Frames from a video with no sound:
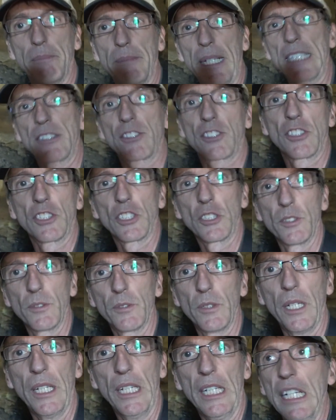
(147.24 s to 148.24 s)
imagine
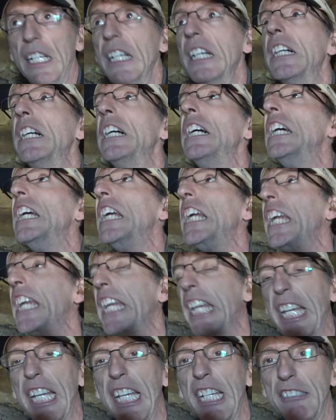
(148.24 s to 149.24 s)
you're
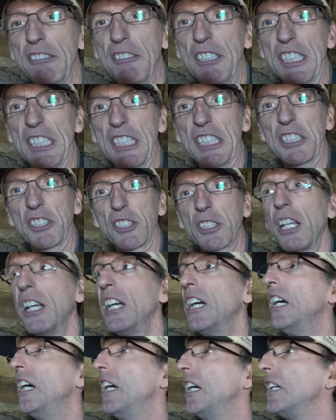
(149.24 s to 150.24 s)
here in this
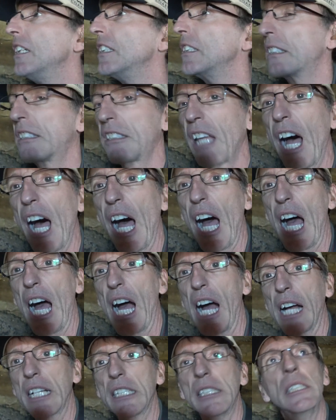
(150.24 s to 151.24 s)

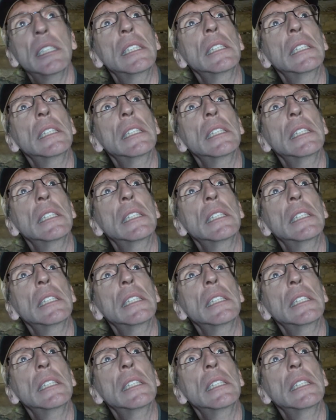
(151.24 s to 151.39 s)
dark